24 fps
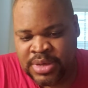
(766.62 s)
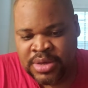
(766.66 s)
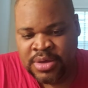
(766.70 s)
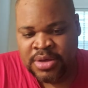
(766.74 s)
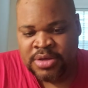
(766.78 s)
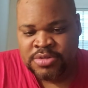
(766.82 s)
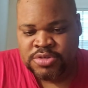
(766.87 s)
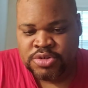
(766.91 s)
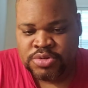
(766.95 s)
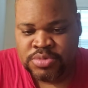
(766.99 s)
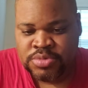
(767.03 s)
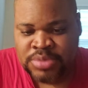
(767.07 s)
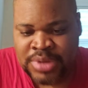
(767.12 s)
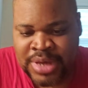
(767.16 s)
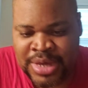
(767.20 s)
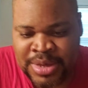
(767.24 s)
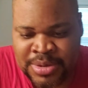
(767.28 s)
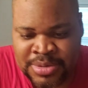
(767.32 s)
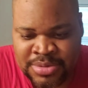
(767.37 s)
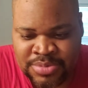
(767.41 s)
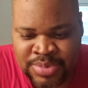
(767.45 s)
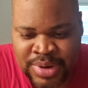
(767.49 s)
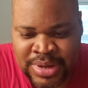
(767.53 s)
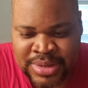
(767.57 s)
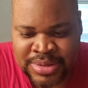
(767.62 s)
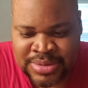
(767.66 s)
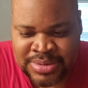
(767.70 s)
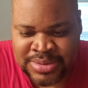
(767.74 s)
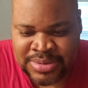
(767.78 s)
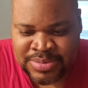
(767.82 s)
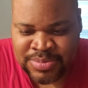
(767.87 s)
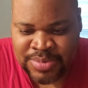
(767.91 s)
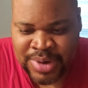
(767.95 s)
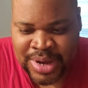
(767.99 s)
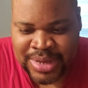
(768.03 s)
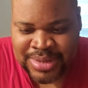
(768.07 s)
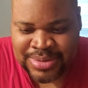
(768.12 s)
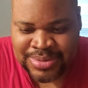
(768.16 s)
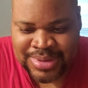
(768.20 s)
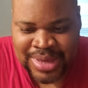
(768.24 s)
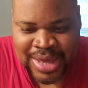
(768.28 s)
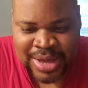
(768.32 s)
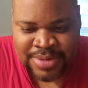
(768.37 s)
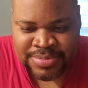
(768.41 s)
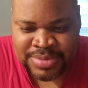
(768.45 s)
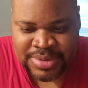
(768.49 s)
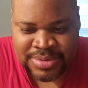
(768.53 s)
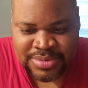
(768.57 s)
Tulane threatened right
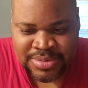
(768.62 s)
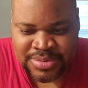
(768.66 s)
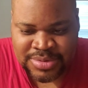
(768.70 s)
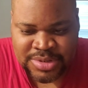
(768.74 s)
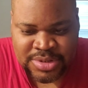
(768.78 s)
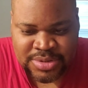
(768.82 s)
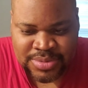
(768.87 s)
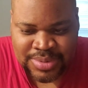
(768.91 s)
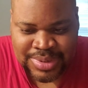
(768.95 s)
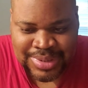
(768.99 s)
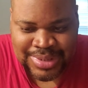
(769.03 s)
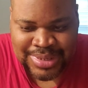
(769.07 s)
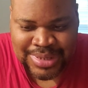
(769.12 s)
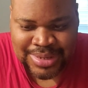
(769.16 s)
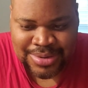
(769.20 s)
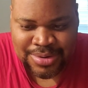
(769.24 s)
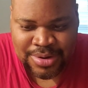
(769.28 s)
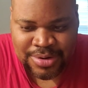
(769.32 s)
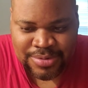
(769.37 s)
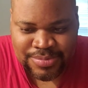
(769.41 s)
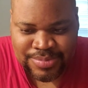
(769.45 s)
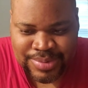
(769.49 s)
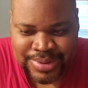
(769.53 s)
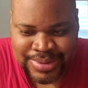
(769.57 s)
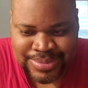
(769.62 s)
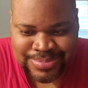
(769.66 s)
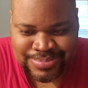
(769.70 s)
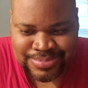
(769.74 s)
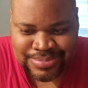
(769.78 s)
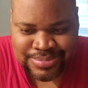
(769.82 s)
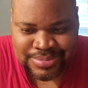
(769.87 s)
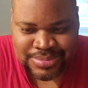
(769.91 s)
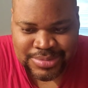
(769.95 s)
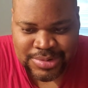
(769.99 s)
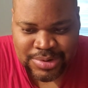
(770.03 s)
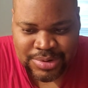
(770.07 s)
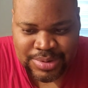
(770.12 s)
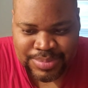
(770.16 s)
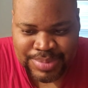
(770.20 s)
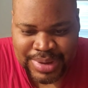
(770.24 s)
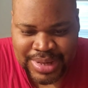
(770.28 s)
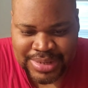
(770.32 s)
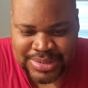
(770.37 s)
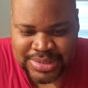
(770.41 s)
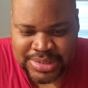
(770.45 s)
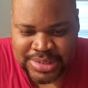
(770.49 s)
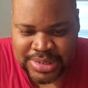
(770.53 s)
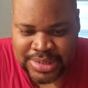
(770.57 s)
after the ensuing kickoff when quarterback
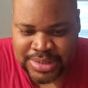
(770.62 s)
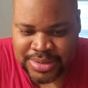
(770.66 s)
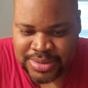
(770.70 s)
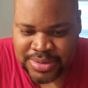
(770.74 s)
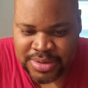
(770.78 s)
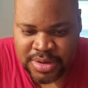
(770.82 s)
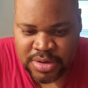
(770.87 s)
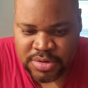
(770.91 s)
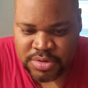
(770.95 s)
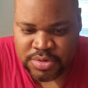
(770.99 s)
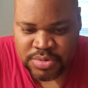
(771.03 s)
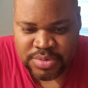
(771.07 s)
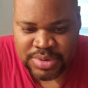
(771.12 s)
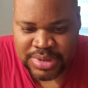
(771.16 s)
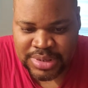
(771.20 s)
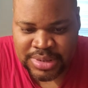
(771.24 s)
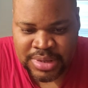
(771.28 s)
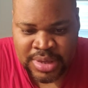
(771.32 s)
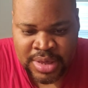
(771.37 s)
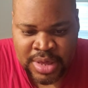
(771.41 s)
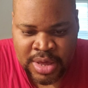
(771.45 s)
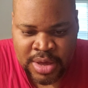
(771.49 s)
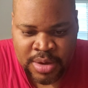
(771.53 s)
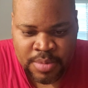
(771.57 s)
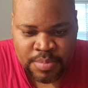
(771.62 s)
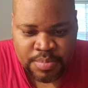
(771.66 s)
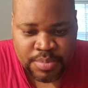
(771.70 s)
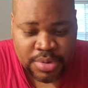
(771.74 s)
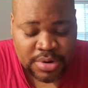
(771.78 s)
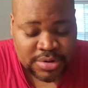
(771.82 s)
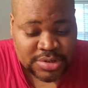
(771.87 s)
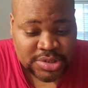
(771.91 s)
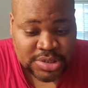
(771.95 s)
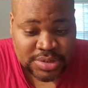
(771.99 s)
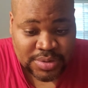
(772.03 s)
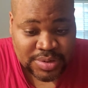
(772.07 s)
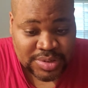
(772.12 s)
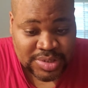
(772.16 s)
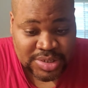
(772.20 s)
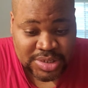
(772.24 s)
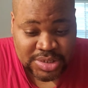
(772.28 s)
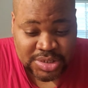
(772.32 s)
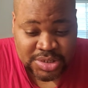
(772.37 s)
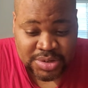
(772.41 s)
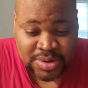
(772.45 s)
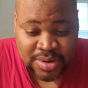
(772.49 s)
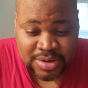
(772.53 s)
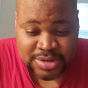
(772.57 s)
Gene Newton burst 36
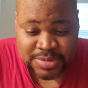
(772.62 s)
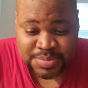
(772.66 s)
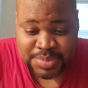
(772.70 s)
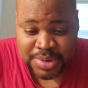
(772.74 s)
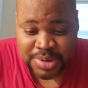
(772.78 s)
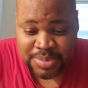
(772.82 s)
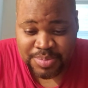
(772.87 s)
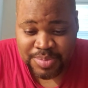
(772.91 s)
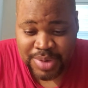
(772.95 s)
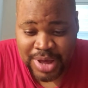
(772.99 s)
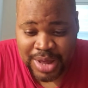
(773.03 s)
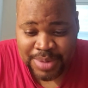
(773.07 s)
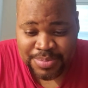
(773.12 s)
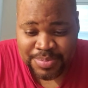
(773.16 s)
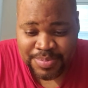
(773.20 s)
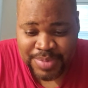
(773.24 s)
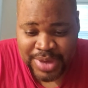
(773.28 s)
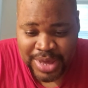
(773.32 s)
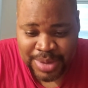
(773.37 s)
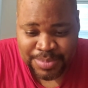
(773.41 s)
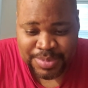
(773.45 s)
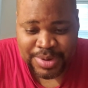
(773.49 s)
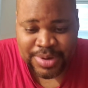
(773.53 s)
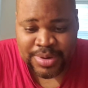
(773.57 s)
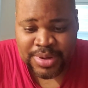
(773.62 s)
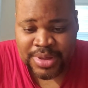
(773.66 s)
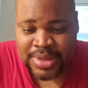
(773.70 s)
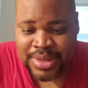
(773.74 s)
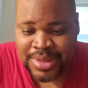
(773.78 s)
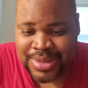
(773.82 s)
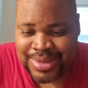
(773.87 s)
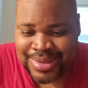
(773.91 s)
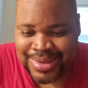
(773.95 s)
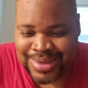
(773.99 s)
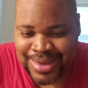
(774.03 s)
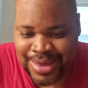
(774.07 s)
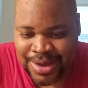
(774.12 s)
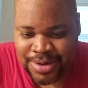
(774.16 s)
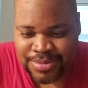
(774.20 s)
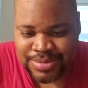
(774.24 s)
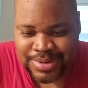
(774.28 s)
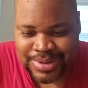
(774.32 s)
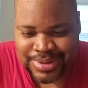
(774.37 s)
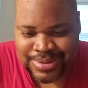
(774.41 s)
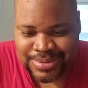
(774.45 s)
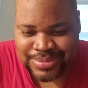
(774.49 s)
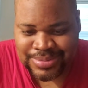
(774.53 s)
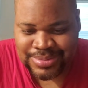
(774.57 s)
yards, but Bama held
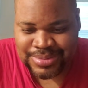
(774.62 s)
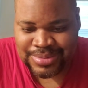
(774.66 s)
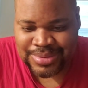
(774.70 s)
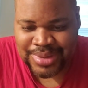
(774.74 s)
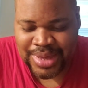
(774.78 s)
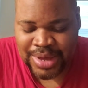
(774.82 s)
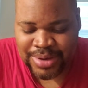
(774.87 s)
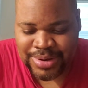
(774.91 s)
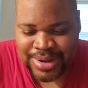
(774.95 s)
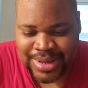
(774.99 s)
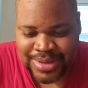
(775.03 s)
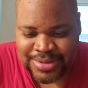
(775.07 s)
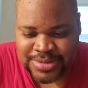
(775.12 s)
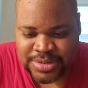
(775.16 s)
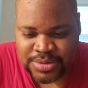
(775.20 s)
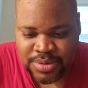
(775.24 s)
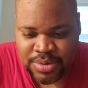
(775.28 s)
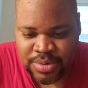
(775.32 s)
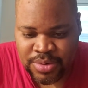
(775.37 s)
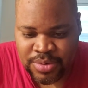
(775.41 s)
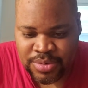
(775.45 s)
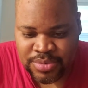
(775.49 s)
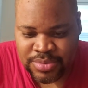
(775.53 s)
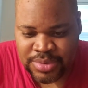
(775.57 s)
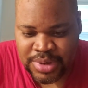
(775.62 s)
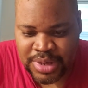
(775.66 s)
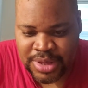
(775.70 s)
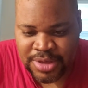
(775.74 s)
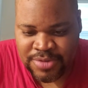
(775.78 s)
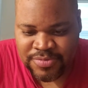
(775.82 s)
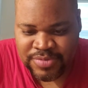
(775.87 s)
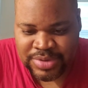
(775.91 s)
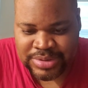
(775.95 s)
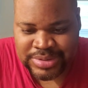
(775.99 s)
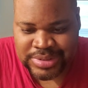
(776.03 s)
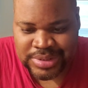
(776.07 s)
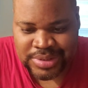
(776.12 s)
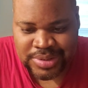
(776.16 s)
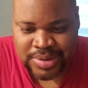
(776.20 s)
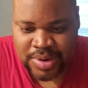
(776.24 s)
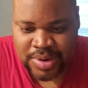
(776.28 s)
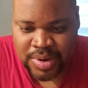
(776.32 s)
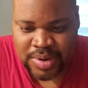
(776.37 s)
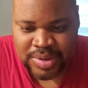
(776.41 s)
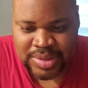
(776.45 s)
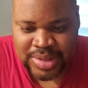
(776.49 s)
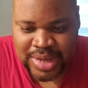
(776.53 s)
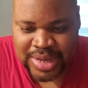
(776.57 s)
at its own
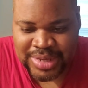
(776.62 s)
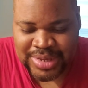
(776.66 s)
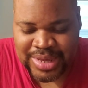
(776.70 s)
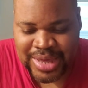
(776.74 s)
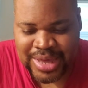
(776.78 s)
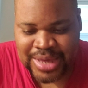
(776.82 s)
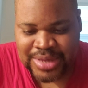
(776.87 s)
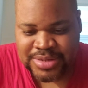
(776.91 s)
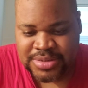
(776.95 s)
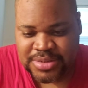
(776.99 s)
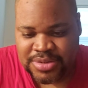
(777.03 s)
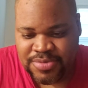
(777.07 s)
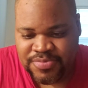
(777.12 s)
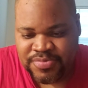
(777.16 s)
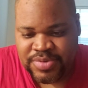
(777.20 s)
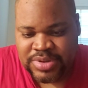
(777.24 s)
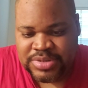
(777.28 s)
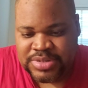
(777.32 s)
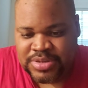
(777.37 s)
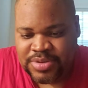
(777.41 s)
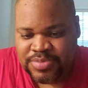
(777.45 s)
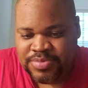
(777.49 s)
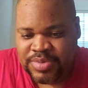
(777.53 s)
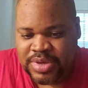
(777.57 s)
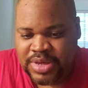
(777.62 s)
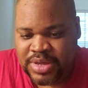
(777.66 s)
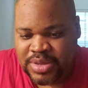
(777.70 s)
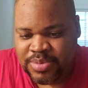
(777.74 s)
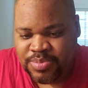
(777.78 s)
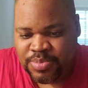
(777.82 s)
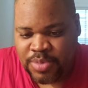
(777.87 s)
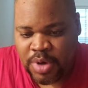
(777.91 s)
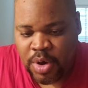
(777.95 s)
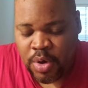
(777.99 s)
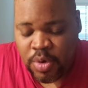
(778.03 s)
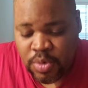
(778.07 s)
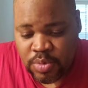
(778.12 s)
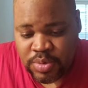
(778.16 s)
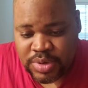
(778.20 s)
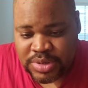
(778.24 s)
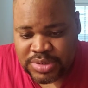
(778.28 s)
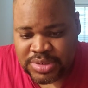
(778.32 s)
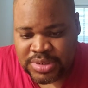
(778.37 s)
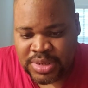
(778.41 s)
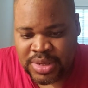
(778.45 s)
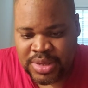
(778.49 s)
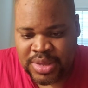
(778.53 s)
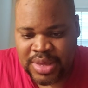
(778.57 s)
15-yard line as defensive end Owens
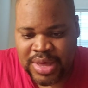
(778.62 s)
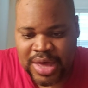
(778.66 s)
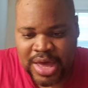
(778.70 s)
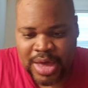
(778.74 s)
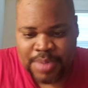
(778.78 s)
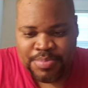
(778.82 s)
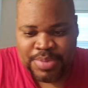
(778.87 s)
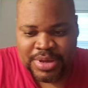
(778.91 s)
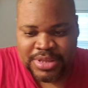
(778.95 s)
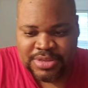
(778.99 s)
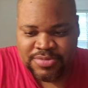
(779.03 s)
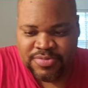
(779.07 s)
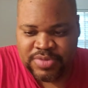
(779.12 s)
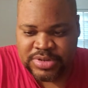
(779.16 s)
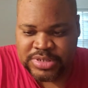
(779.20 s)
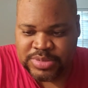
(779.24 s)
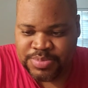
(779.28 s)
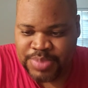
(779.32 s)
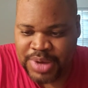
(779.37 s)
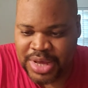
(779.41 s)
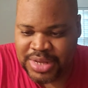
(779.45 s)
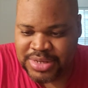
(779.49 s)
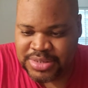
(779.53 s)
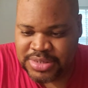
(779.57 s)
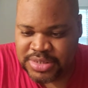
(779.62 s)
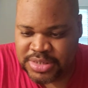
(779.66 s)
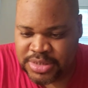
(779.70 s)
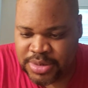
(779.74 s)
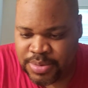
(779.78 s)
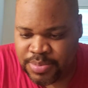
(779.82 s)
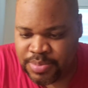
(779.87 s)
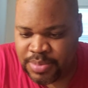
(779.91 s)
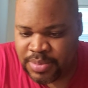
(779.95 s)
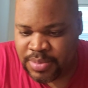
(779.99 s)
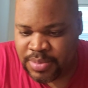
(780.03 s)
halfback defensive back Jim